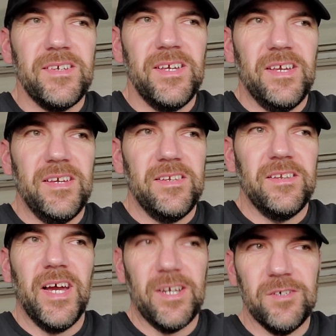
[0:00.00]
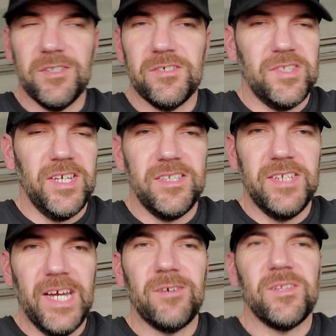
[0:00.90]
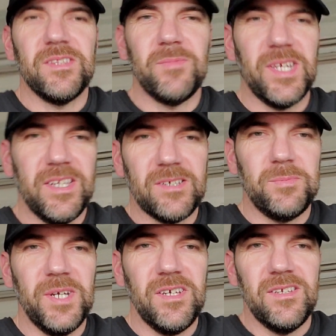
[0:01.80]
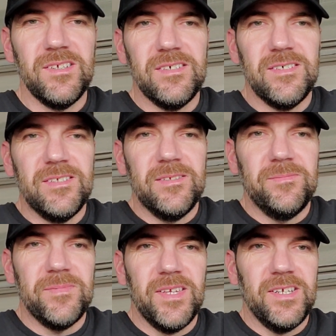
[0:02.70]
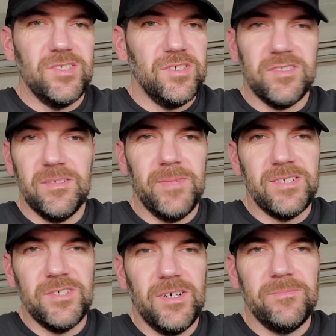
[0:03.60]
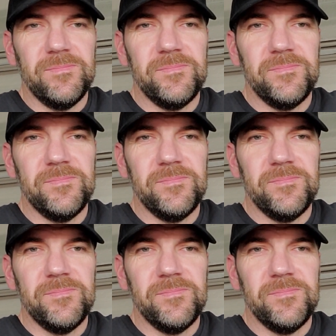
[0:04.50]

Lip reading: and I could have stayed down in the mechanics bay and just did my job.